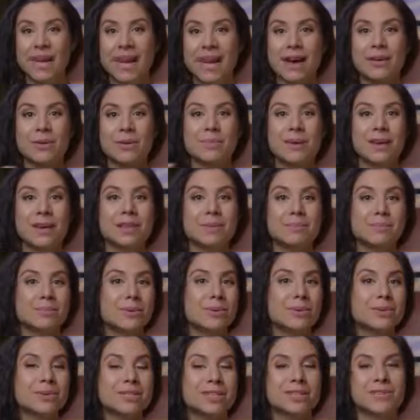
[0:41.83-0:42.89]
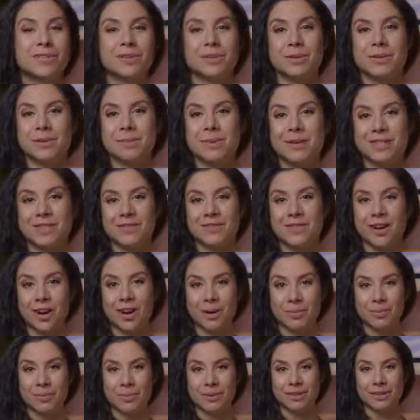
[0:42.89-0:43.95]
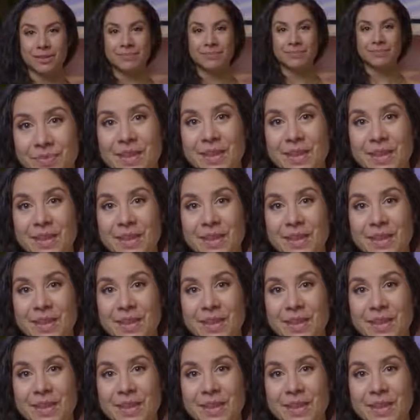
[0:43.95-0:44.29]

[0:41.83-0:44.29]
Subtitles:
how to make the most of your responsive artboard.